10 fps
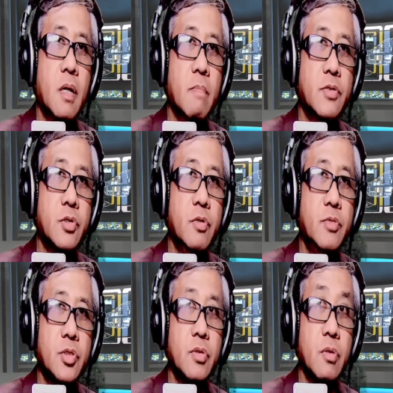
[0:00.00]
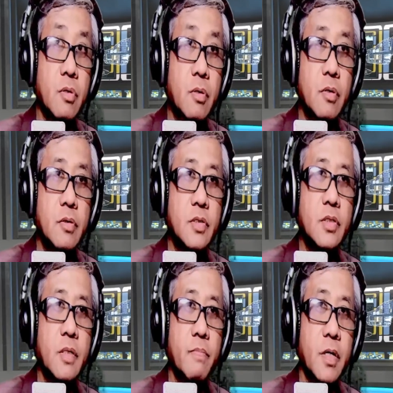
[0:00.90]
absorption
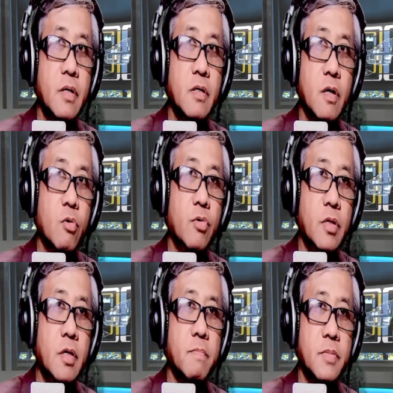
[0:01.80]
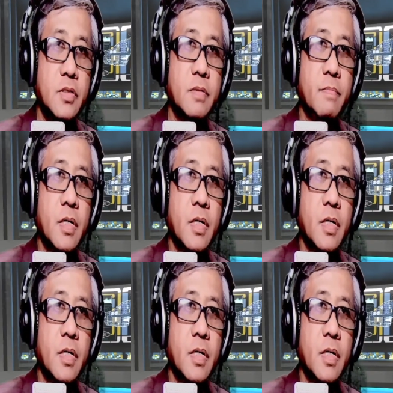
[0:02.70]
occurs near the root tips,